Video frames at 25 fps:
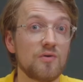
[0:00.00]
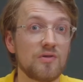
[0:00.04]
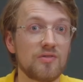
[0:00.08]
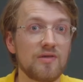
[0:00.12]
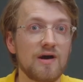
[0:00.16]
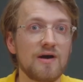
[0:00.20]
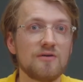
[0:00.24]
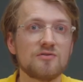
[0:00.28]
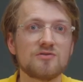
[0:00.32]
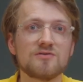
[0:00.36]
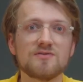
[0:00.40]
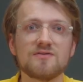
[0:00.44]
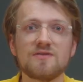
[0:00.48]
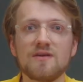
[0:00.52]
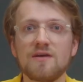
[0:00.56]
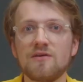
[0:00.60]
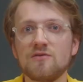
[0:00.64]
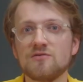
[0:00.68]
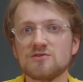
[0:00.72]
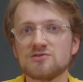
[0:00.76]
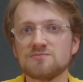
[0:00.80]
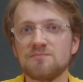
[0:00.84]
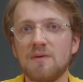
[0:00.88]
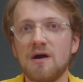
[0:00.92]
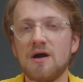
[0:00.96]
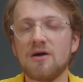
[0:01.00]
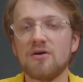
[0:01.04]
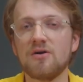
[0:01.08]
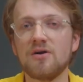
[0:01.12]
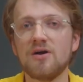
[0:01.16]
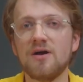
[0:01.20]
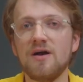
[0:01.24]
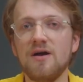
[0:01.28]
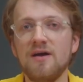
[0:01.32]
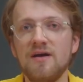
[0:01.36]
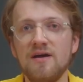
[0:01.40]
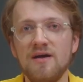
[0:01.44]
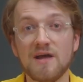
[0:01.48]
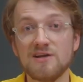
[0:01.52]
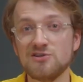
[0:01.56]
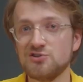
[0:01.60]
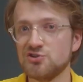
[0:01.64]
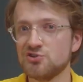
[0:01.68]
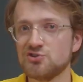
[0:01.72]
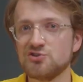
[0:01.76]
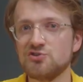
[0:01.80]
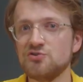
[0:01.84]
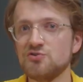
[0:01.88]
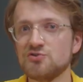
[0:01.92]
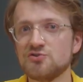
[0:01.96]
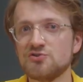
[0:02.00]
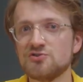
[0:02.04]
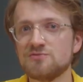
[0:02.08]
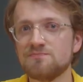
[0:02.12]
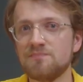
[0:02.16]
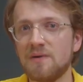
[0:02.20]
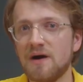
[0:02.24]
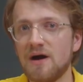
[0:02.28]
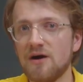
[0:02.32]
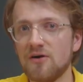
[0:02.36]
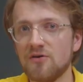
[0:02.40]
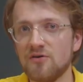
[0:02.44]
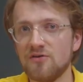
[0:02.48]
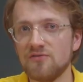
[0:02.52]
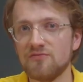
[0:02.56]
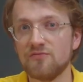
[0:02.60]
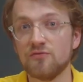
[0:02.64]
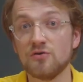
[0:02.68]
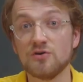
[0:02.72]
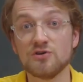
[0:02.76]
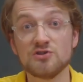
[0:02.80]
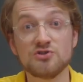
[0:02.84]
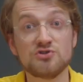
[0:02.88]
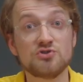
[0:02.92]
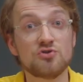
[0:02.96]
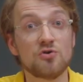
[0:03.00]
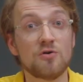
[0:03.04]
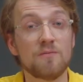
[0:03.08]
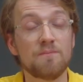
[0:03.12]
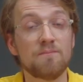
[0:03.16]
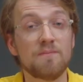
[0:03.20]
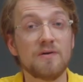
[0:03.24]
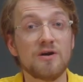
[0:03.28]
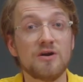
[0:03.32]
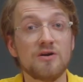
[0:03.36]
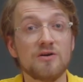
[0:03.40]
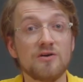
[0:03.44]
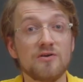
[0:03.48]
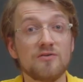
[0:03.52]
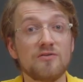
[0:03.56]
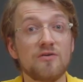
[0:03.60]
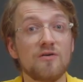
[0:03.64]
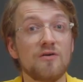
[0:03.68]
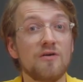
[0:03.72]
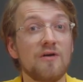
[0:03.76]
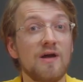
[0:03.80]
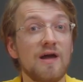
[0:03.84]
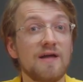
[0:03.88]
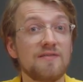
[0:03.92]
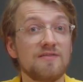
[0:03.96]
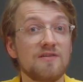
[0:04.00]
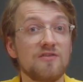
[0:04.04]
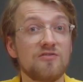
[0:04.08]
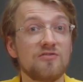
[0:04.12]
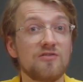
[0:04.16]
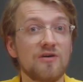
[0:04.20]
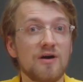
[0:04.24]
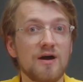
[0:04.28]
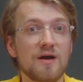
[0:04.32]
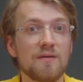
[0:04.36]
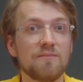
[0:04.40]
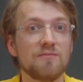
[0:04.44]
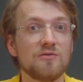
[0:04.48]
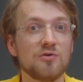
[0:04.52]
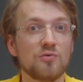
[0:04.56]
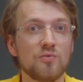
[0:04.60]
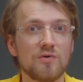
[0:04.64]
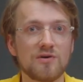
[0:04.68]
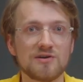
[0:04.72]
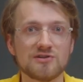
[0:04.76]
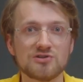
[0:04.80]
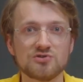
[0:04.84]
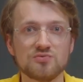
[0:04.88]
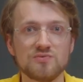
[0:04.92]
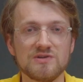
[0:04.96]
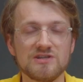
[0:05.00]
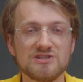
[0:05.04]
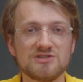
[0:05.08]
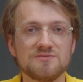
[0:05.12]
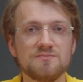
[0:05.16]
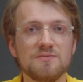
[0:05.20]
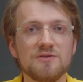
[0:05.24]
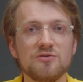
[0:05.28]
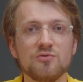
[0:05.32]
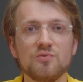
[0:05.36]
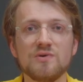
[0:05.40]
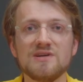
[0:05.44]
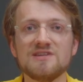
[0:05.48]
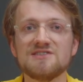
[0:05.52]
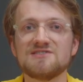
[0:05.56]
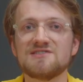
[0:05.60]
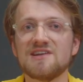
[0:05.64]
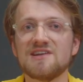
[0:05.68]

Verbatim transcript: without continuous power and just uses power for a short period at the time you want to switch between